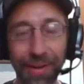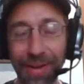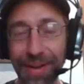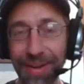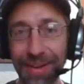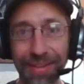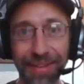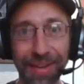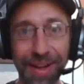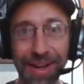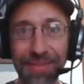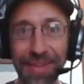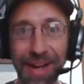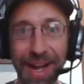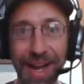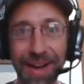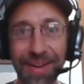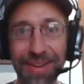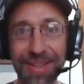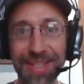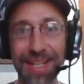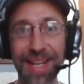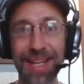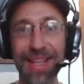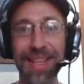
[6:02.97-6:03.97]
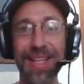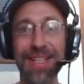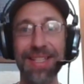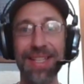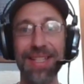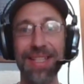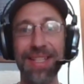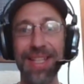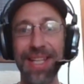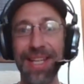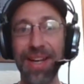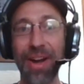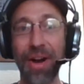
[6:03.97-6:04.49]
on Clubhouse. Like, this
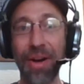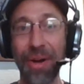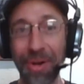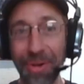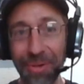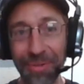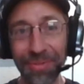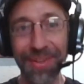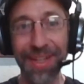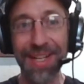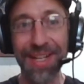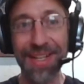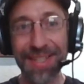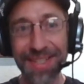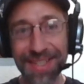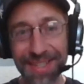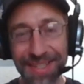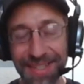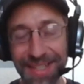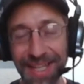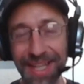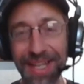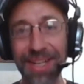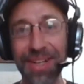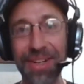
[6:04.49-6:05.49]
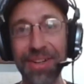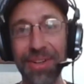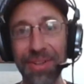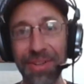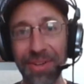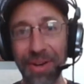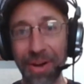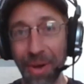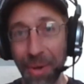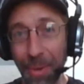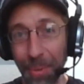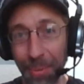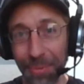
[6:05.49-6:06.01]
is the only
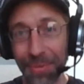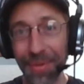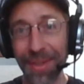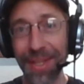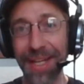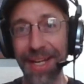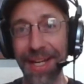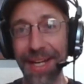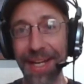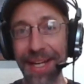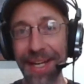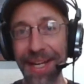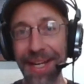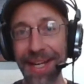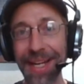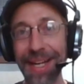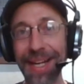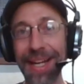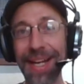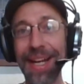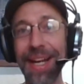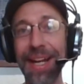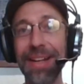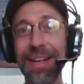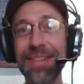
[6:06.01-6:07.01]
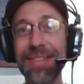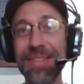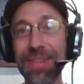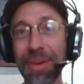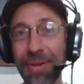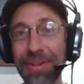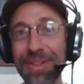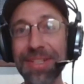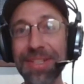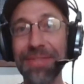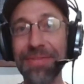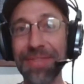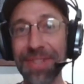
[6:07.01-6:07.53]
single only
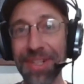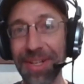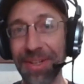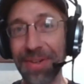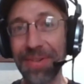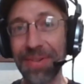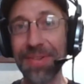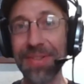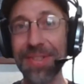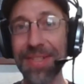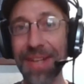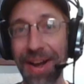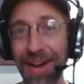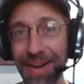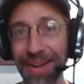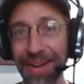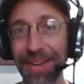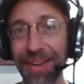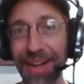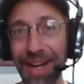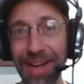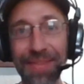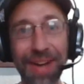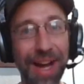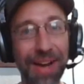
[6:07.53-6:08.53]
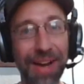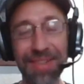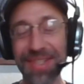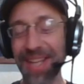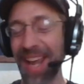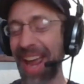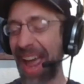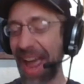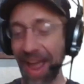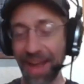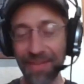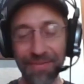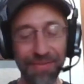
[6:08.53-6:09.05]
source of news on Clubhouse.
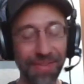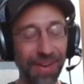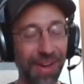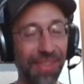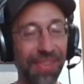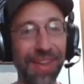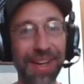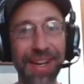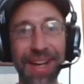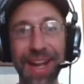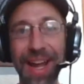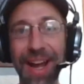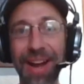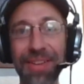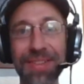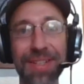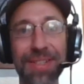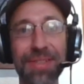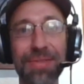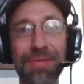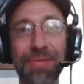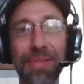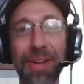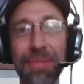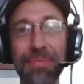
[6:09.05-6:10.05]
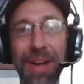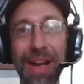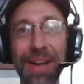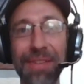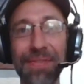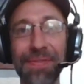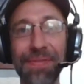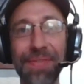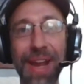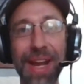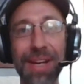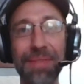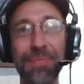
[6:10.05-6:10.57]
Everything else is run by
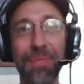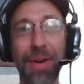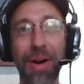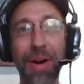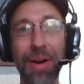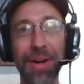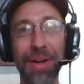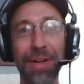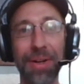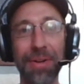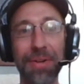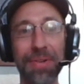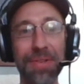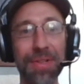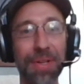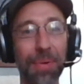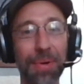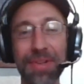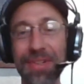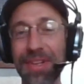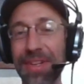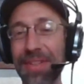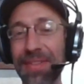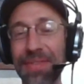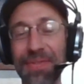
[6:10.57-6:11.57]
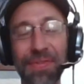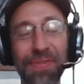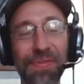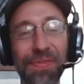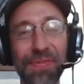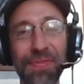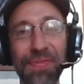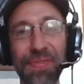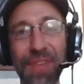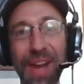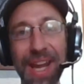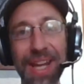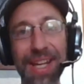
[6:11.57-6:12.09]
fake marketers who are just
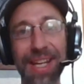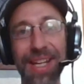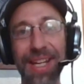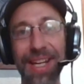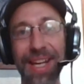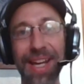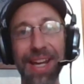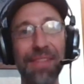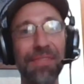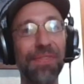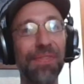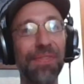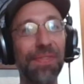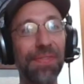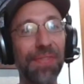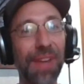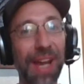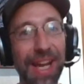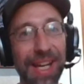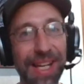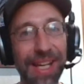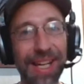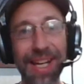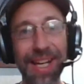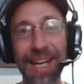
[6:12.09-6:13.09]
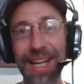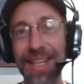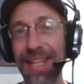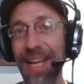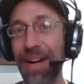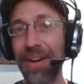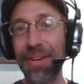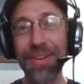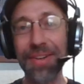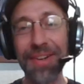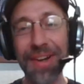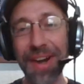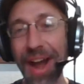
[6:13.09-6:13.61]
faking it. They
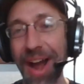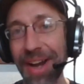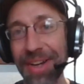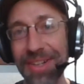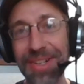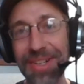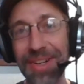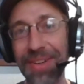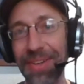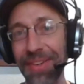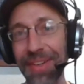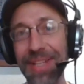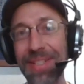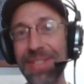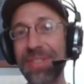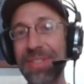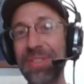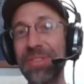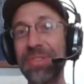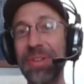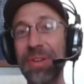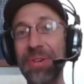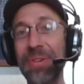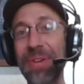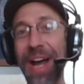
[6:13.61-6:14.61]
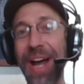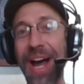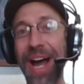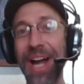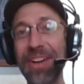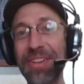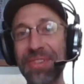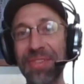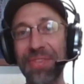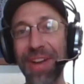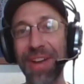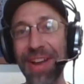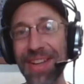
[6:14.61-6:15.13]
are not journalists. Do not
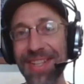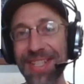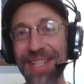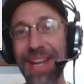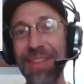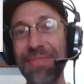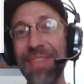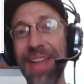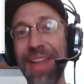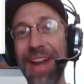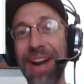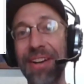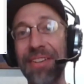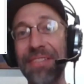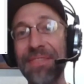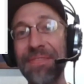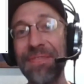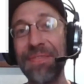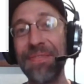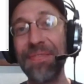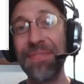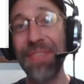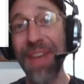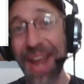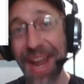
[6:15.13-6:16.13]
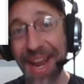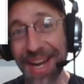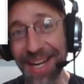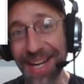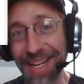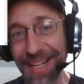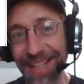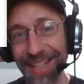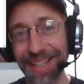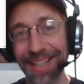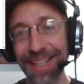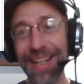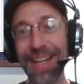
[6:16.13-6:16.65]
trust them. They are
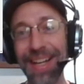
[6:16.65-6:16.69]
fake.